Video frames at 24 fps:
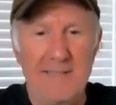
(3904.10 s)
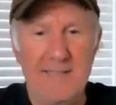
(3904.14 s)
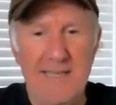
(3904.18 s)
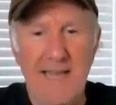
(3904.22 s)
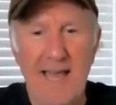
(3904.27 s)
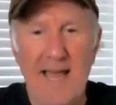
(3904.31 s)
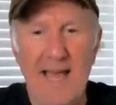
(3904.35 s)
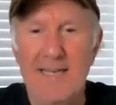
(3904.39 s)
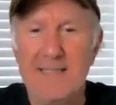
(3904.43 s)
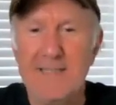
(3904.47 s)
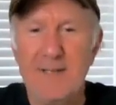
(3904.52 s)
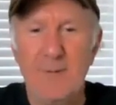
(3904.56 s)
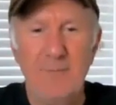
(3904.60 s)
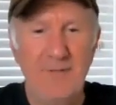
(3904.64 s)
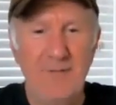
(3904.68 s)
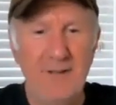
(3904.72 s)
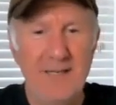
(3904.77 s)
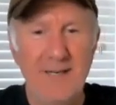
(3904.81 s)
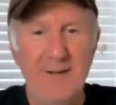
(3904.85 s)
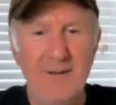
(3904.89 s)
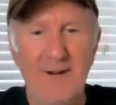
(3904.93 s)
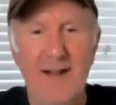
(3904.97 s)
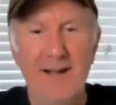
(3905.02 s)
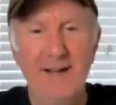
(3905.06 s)
as he had to
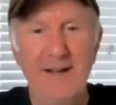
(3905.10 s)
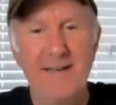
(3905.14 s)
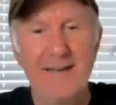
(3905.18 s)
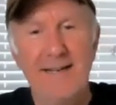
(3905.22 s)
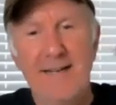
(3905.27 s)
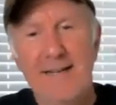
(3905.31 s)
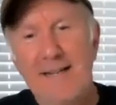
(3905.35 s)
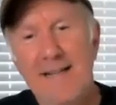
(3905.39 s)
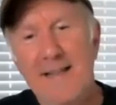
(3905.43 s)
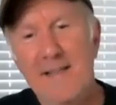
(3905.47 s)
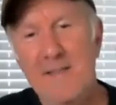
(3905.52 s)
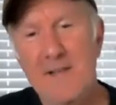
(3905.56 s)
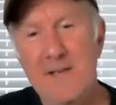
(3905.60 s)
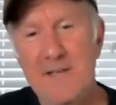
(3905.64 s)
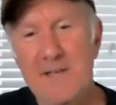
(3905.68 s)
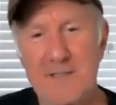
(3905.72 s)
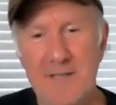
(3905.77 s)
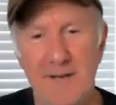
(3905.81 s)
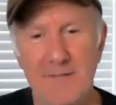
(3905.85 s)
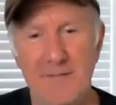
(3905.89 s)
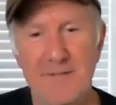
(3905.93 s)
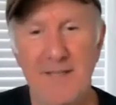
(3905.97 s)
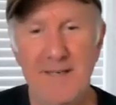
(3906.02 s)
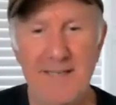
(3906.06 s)
figure out the
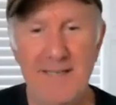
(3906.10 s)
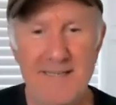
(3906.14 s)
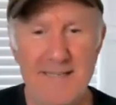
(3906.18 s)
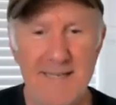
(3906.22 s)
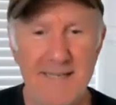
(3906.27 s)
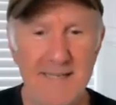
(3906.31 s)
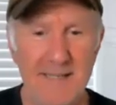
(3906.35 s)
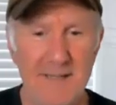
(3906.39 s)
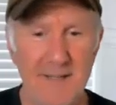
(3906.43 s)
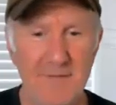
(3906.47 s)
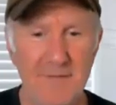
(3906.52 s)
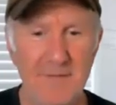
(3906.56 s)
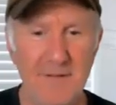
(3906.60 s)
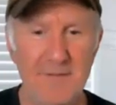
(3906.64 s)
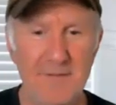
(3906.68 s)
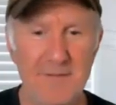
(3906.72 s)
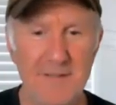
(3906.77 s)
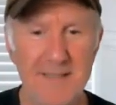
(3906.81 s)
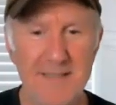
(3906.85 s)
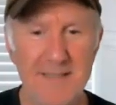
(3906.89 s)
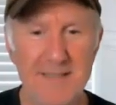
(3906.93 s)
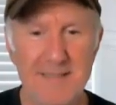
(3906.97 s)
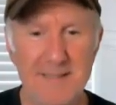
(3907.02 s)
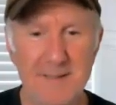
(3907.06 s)
stuff that he did in the
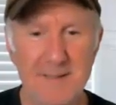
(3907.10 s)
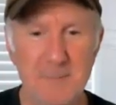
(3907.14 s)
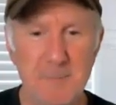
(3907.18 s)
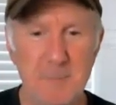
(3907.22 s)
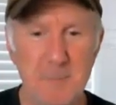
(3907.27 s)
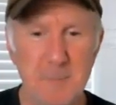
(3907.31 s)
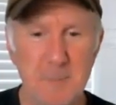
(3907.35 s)
50s.